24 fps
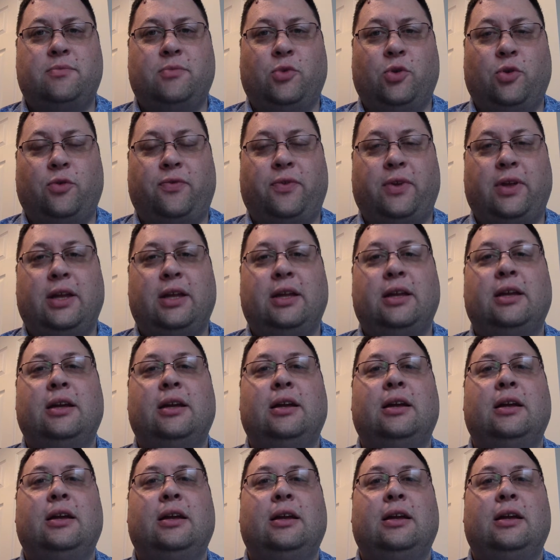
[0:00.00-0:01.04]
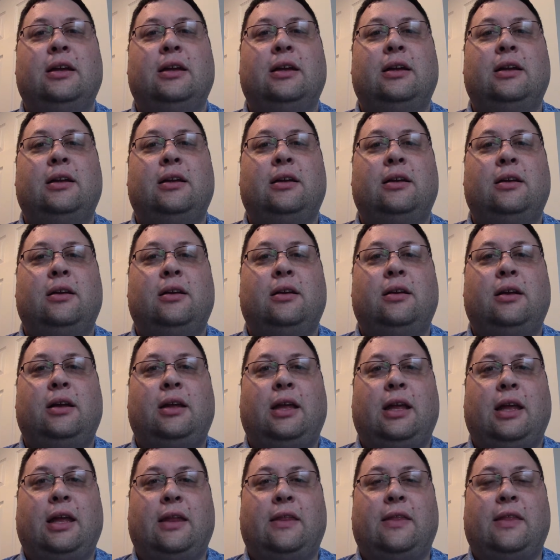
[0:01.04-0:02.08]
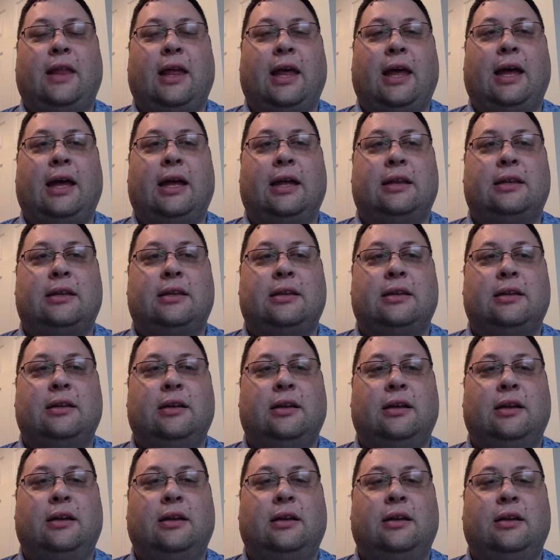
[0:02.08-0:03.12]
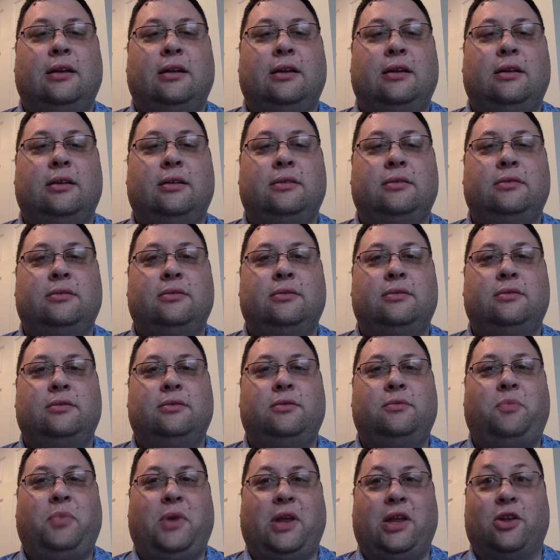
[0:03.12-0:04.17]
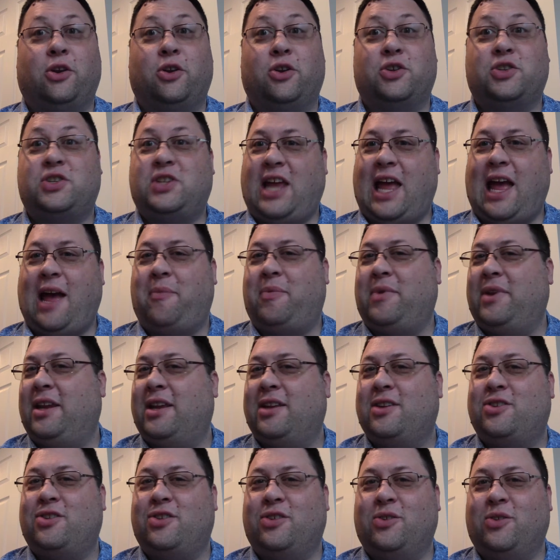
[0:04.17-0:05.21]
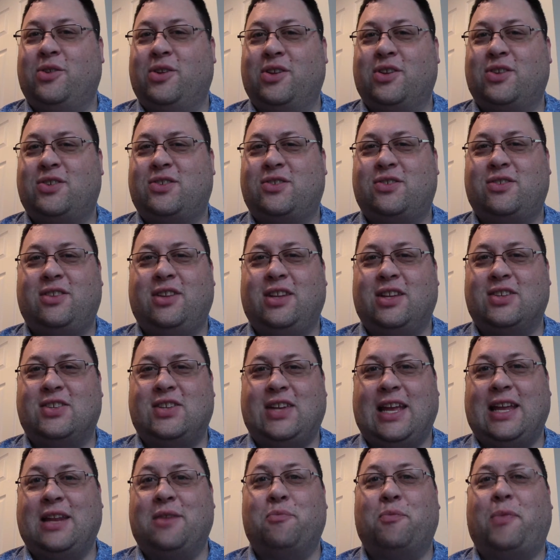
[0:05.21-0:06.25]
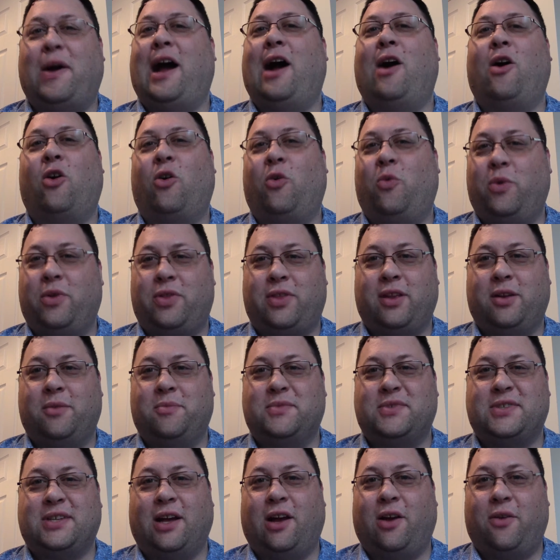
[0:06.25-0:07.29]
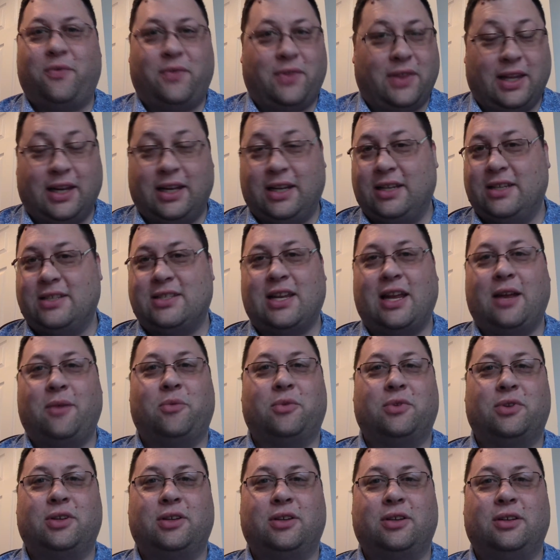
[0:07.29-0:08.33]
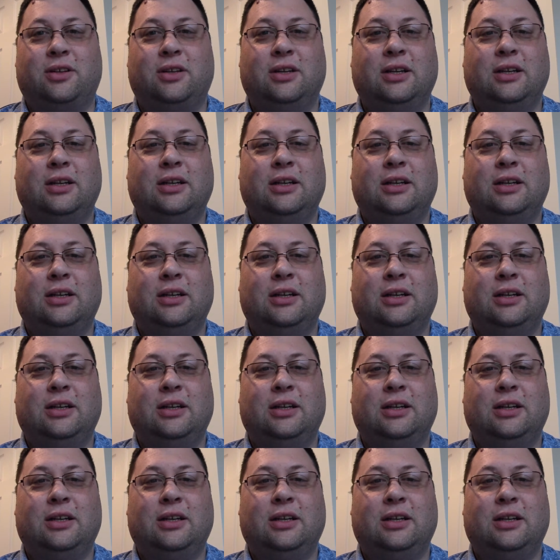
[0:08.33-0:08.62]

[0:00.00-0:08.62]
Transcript: movie, in that Peter's tapping into this hidden power within himself, and then he's able to